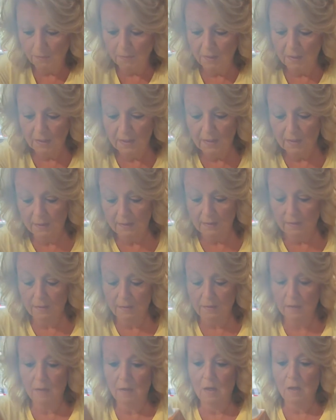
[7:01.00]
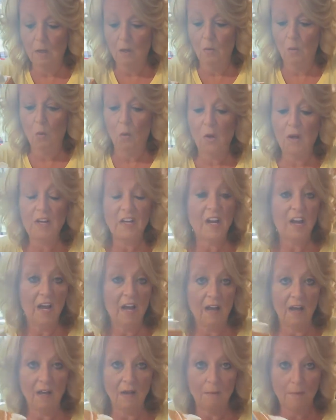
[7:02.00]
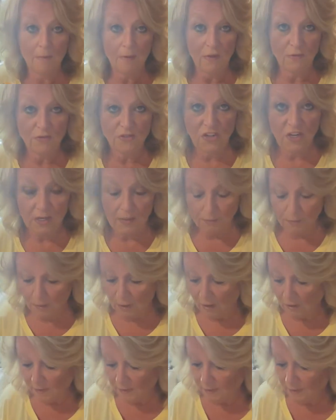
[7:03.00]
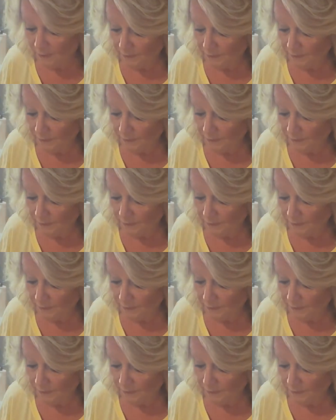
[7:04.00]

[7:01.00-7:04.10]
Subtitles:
put 1 cup of chicken broth.